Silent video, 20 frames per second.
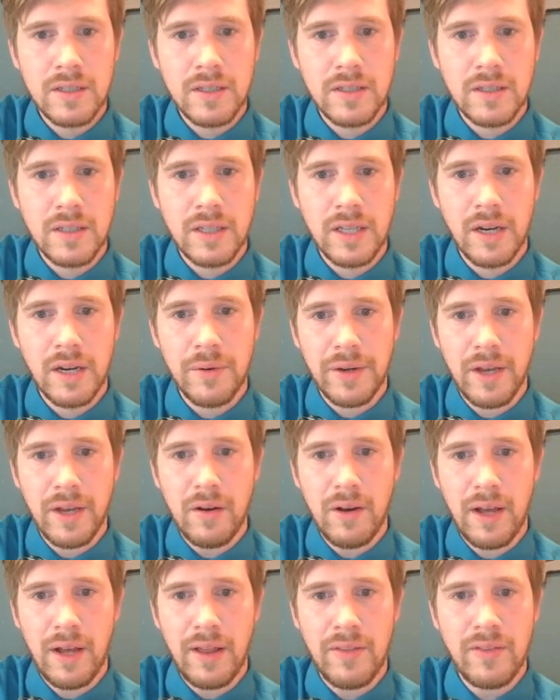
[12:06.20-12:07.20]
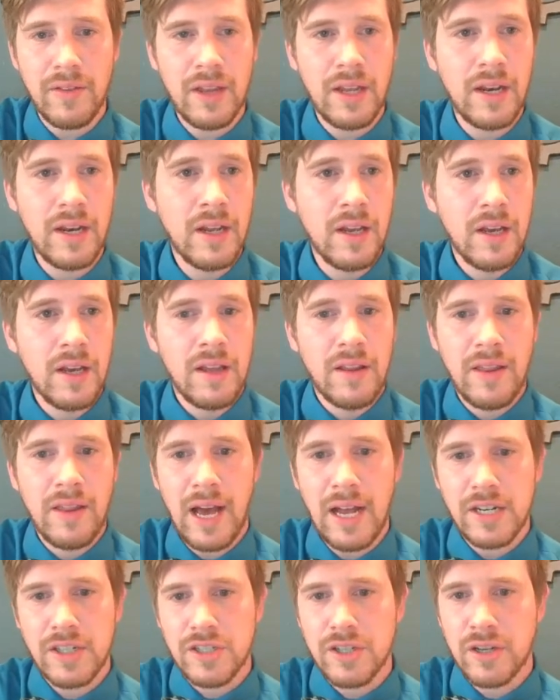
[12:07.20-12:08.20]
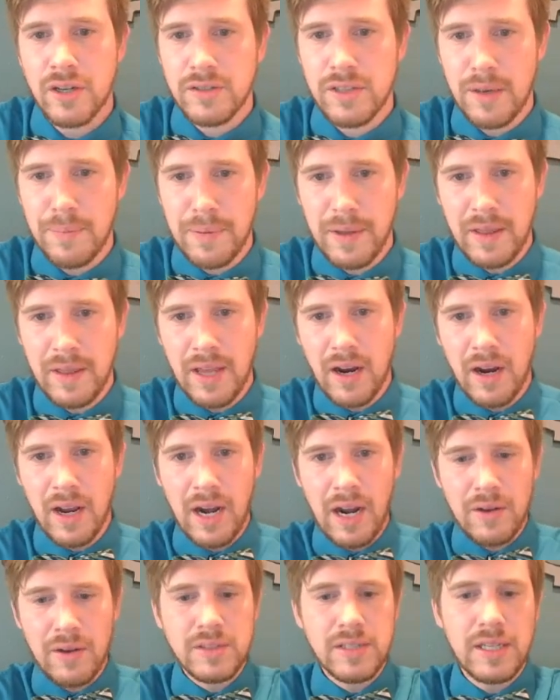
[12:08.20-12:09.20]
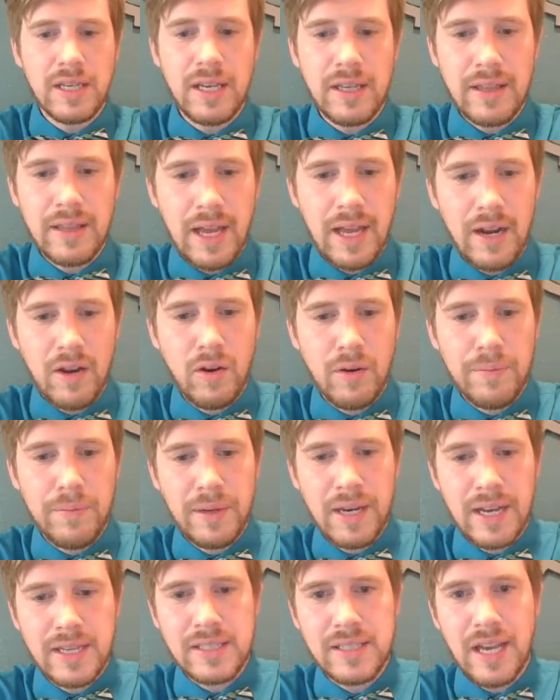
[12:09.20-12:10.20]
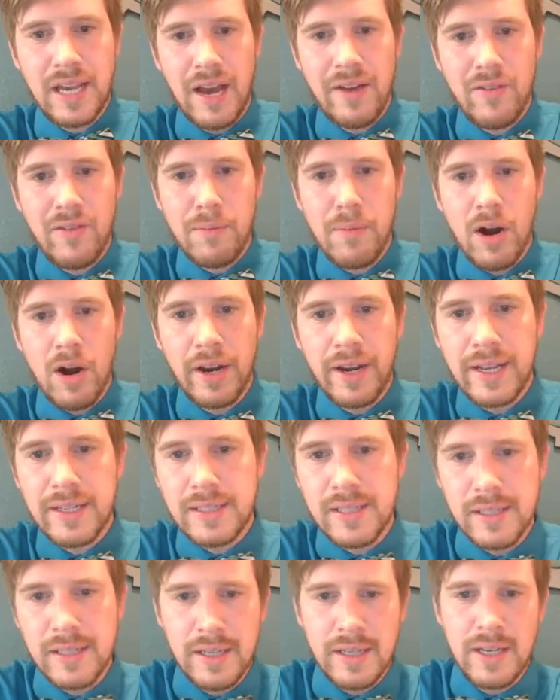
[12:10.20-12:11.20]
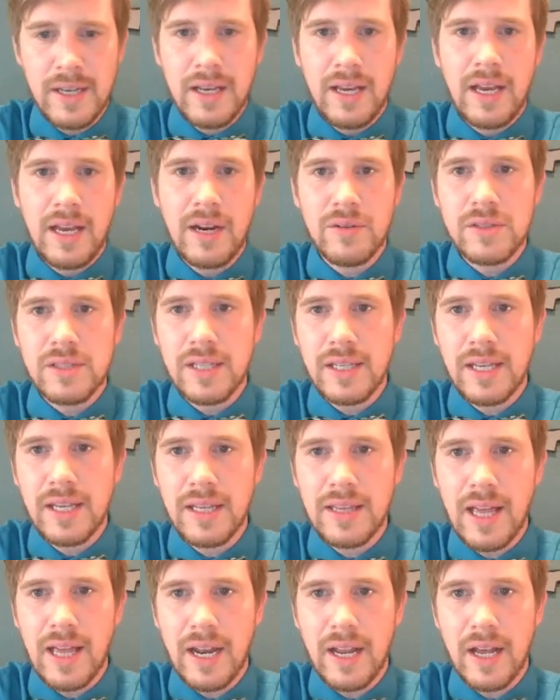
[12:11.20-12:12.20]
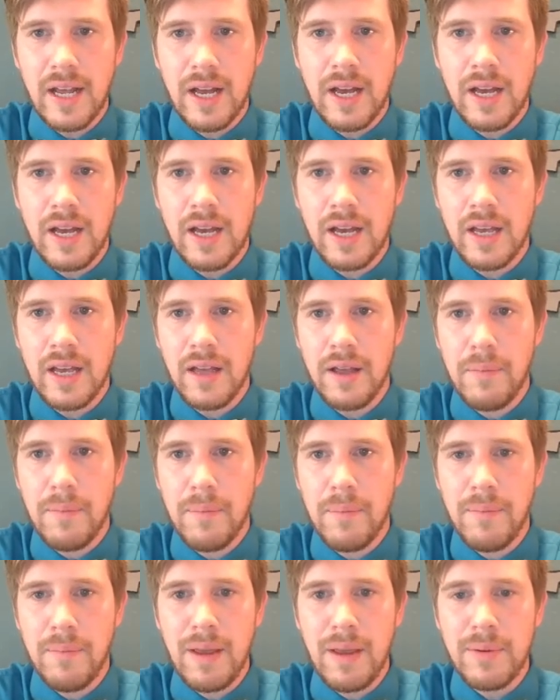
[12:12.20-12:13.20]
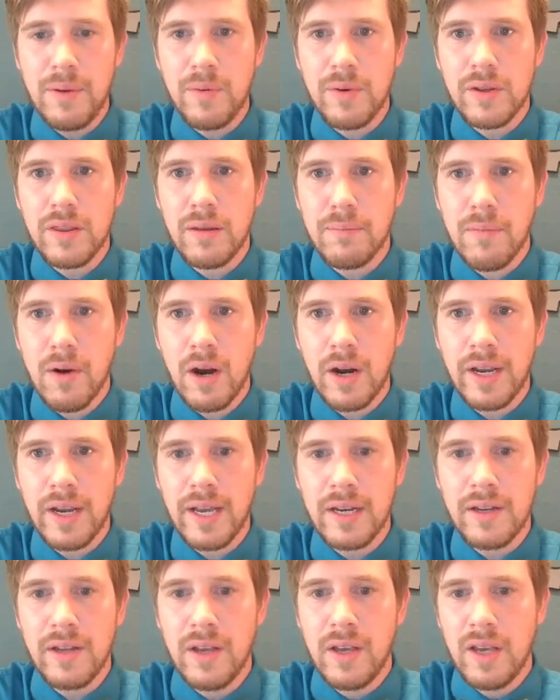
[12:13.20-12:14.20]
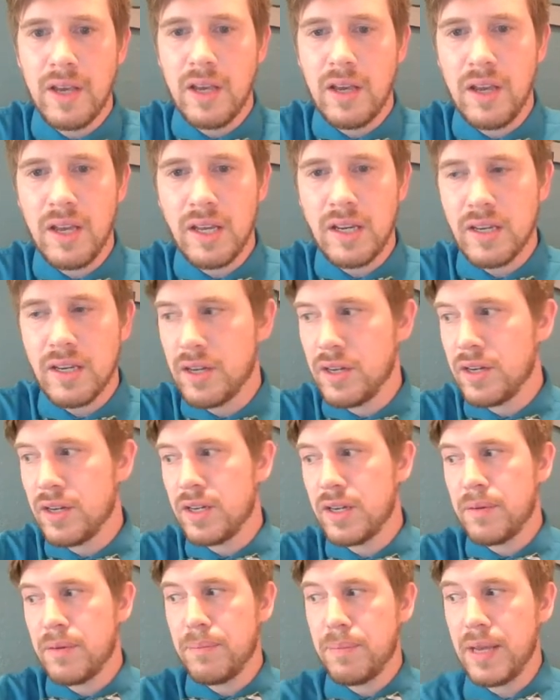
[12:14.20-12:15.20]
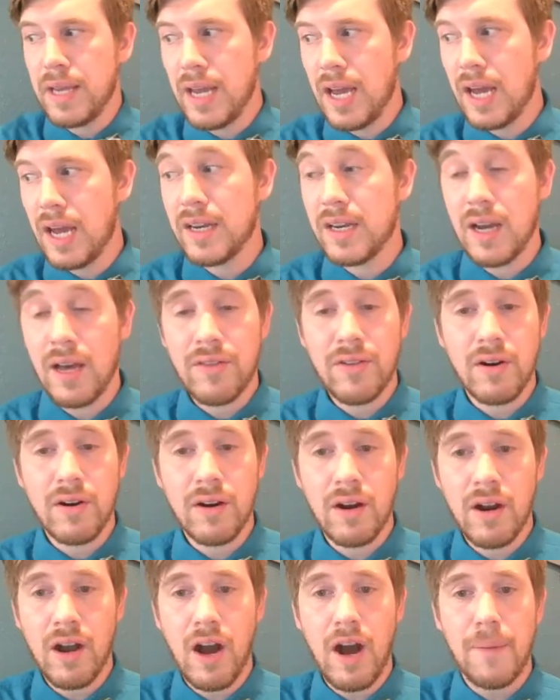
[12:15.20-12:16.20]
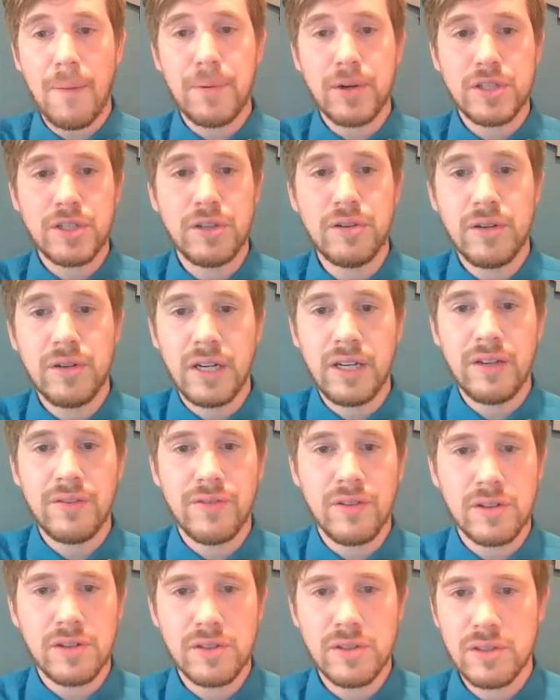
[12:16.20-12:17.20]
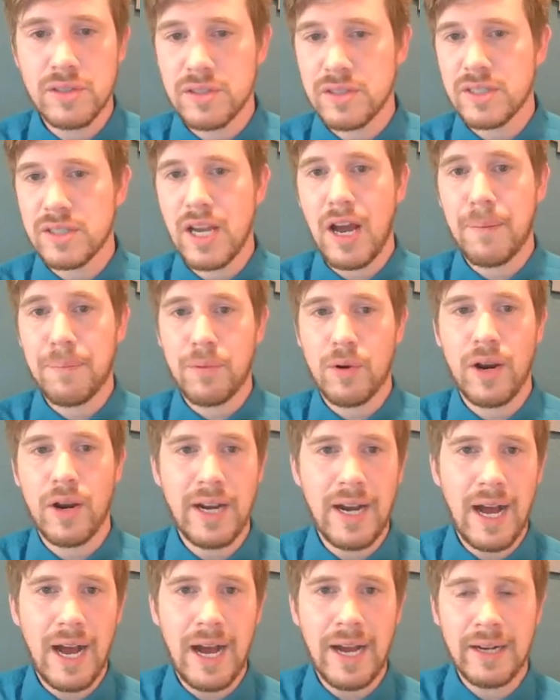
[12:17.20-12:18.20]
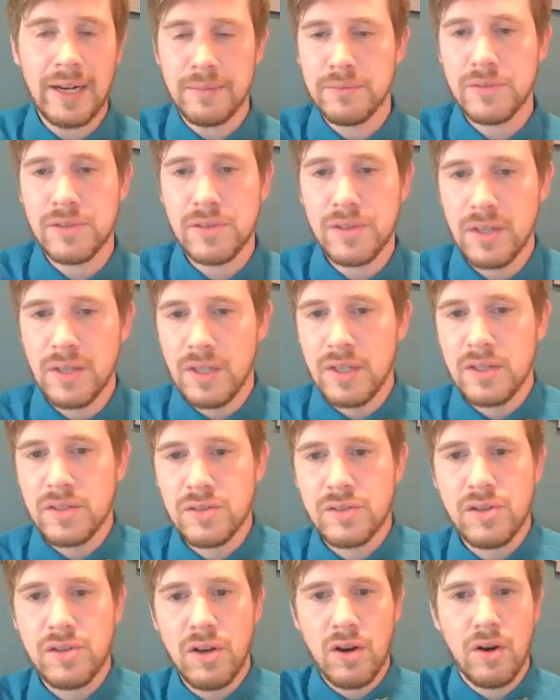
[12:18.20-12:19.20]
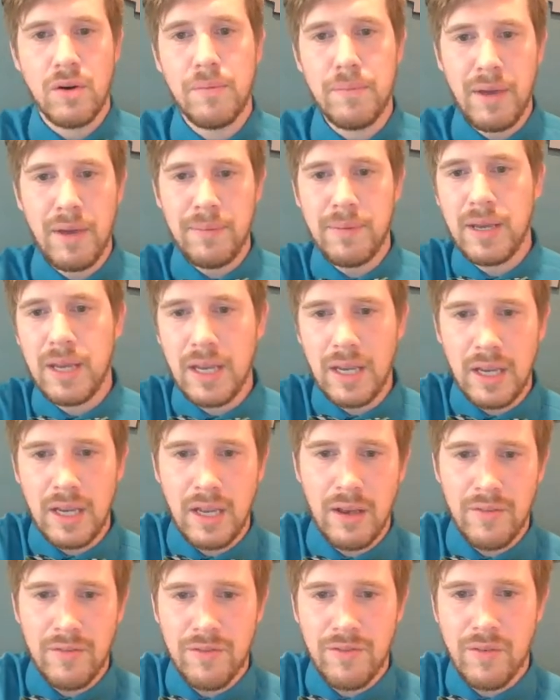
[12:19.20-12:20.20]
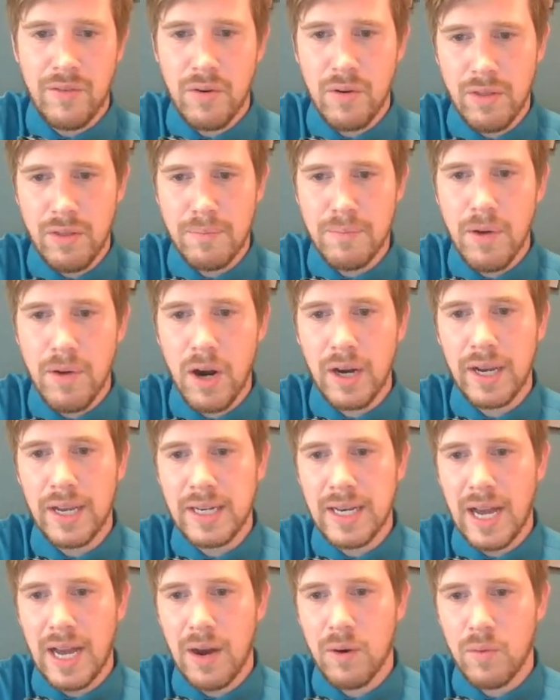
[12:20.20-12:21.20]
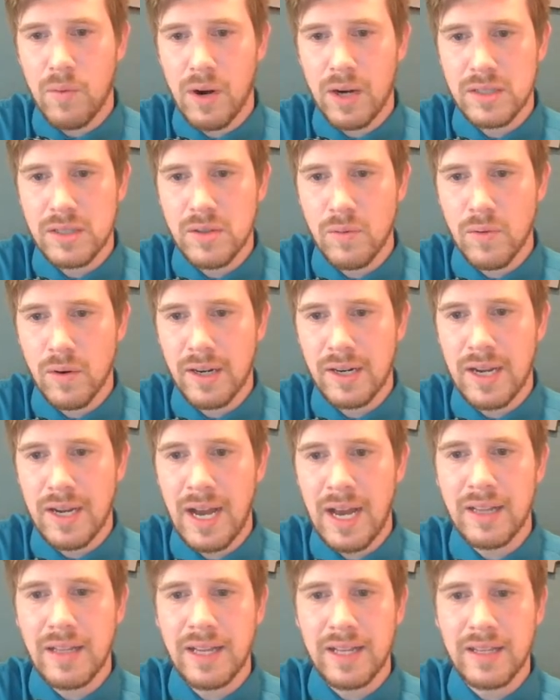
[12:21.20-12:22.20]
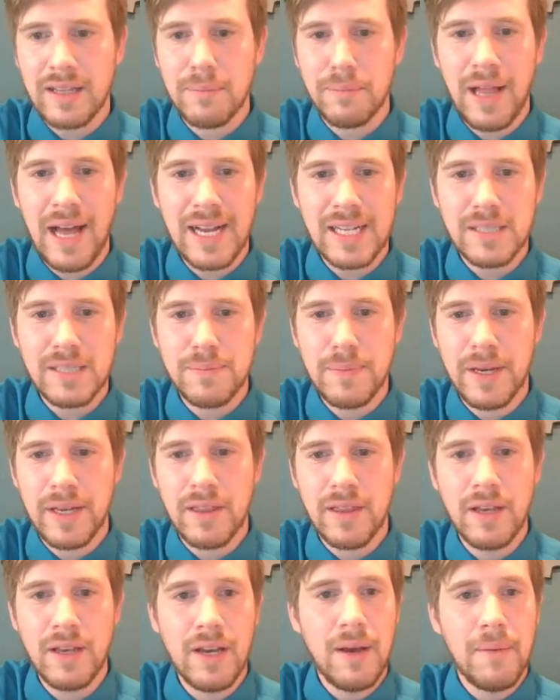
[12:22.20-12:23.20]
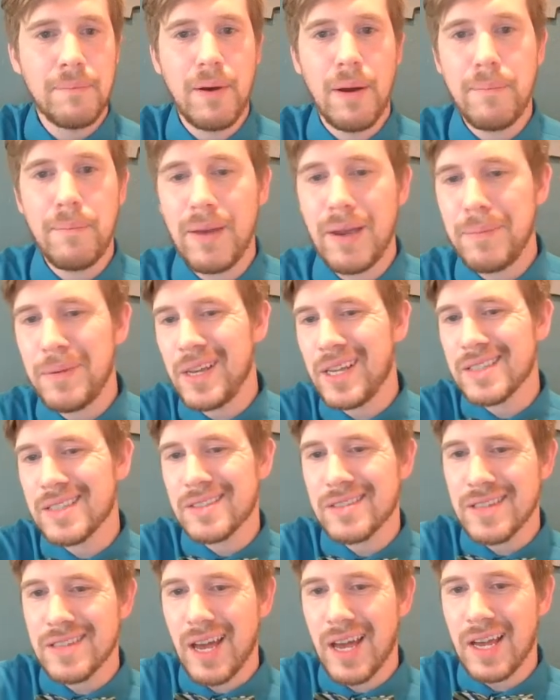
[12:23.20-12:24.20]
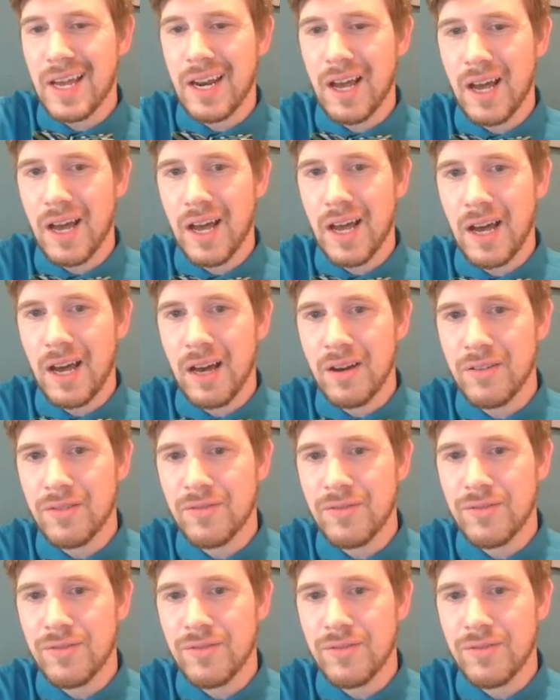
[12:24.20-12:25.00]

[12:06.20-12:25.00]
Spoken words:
There we go. And then that shows up in there. And I was thinking that it would be nice to have a market. And I was thinking that maybe with a market, it could be another opportunity for students to upgrade items. So maybe for the market, I would want it to work kind of like the blacksmith, but maybe instead of